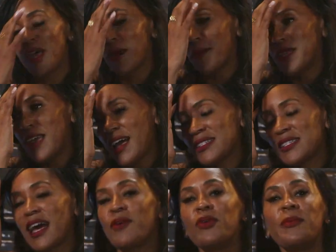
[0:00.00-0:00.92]
But yes,
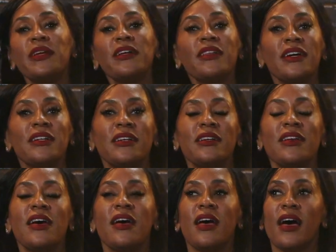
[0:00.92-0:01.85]
I will be in London
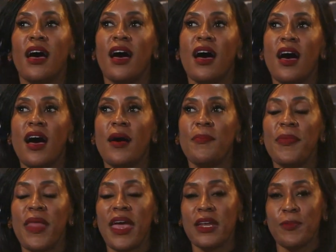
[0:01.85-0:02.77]
um,
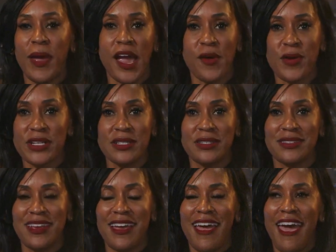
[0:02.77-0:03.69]
and Paris.